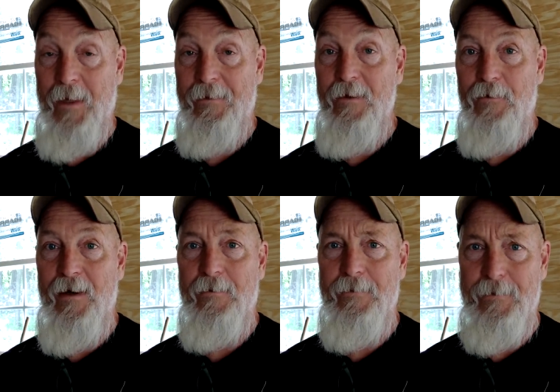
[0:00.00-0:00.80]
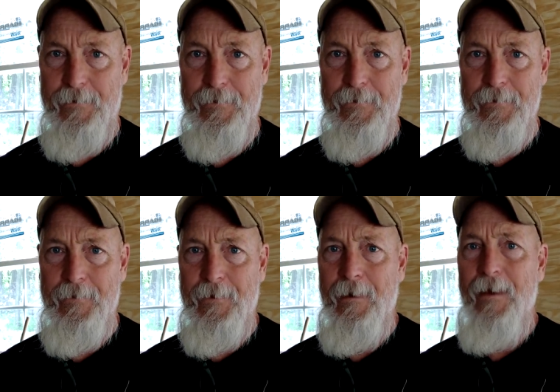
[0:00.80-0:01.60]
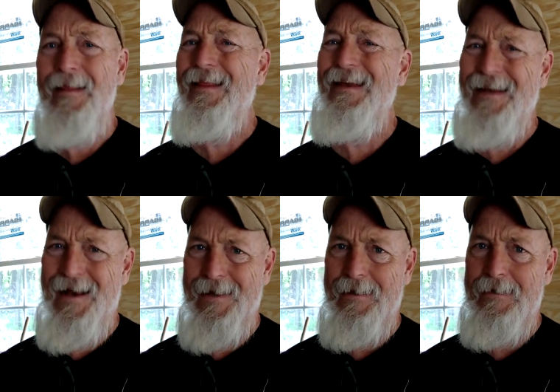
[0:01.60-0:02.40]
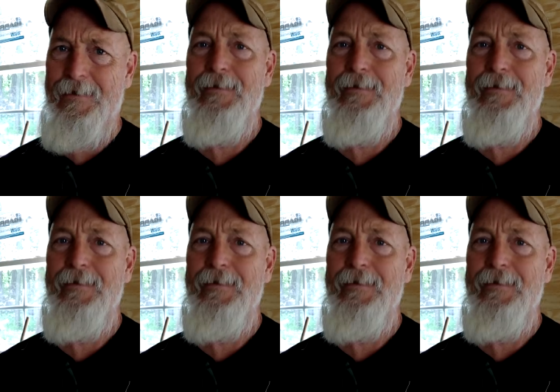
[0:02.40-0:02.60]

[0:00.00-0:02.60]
They drowned. They died.